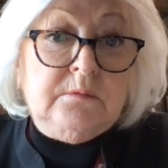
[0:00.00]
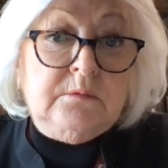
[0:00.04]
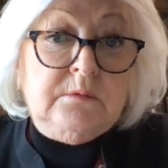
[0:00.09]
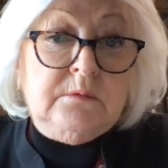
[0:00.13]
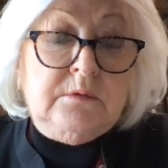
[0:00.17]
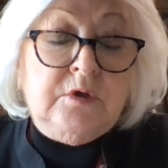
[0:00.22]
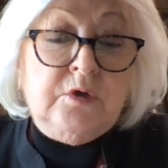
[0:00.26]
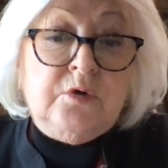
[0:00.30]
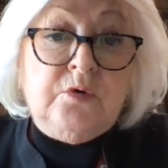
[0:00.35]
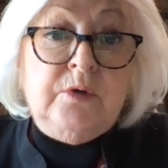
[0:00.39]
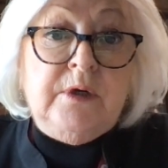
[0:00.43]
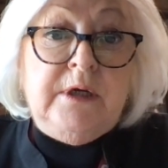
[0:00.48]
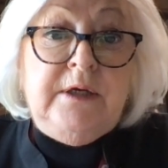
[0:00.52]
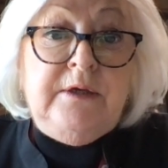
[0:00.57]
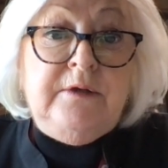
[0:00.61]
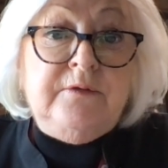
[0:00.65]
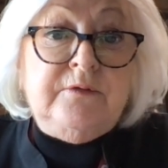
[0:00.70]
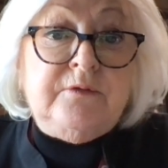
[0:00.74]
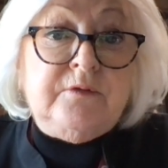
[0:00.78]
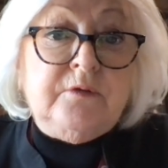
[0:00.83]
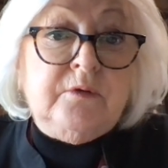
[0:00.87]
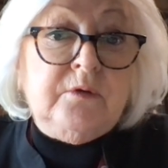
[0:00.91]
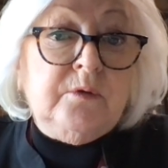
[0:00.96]

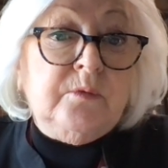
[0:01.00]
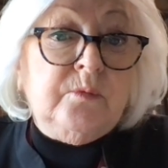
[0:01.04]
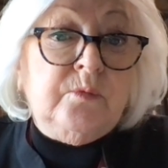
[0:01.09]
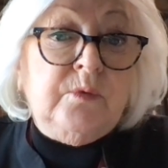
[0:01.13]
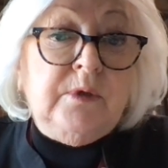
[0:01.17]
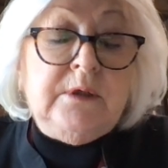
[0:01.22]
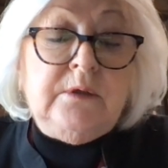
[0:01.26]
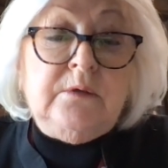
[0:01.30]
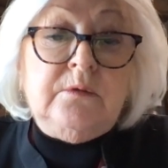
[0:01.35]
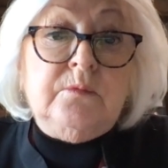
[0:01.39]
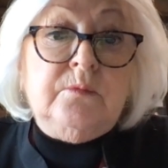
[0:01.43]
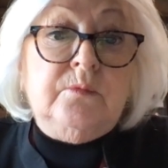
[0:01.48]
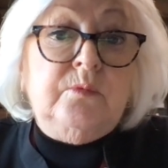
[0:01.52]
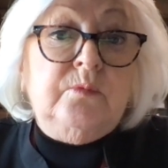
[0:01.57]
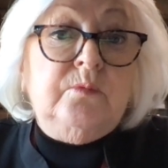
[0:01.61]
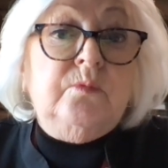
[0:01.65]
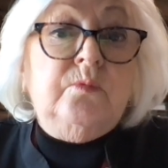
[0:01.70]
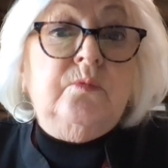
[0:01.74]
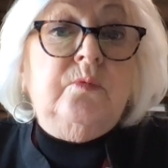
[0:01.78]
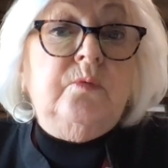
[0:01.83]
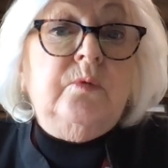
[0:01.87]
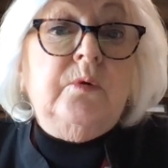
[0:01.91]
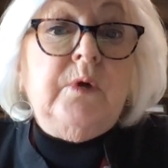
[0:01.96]
degrees or
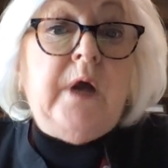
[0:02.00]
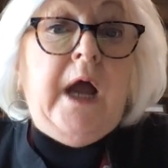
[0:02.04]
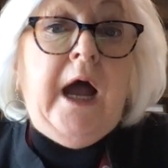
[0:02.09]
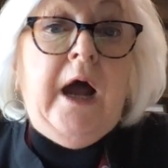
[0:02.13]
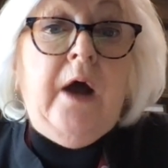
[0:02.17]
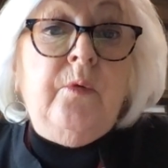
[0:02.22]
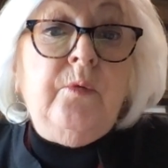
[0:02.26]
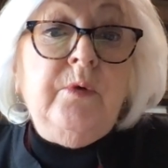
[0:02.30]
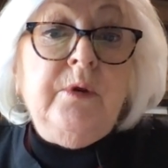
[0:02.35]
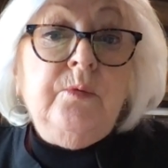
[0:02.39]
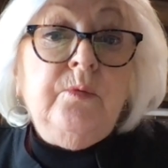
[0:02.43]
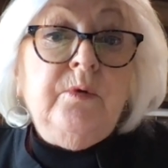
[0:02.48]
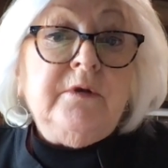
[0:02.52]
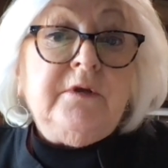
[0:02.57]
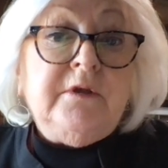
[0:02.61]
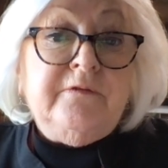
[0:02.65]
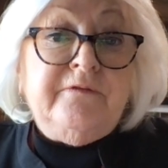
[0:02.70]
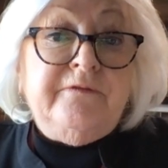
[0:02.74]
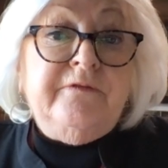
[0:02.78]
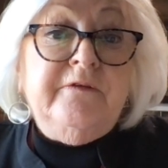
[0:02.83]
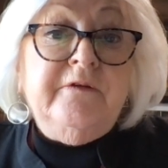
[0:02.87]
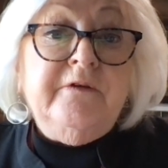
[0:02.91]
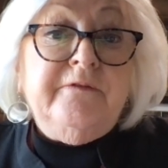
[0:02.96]
how we want
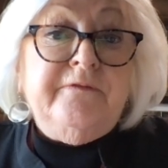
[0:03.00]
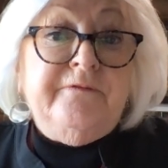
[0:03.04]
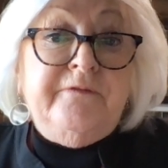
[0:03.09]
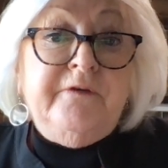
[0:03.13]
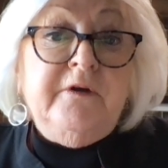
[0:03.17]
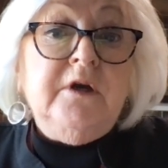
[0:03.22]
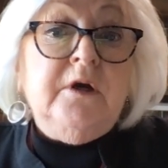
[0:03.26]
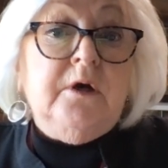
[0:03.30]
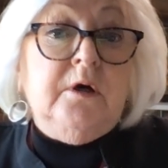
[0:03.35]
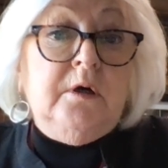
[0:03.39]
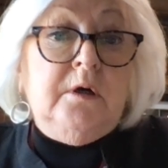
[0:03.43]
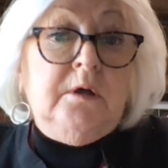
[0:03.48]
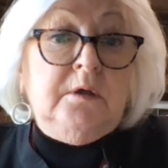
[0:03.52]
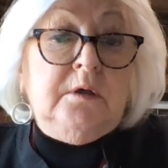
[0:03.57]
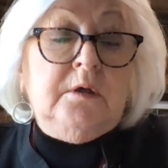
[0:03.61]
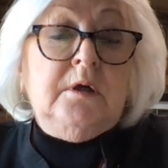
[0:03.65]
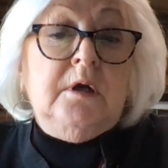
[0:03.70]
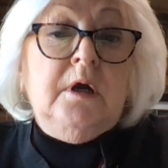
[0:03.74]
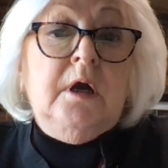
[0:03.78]
to fulfill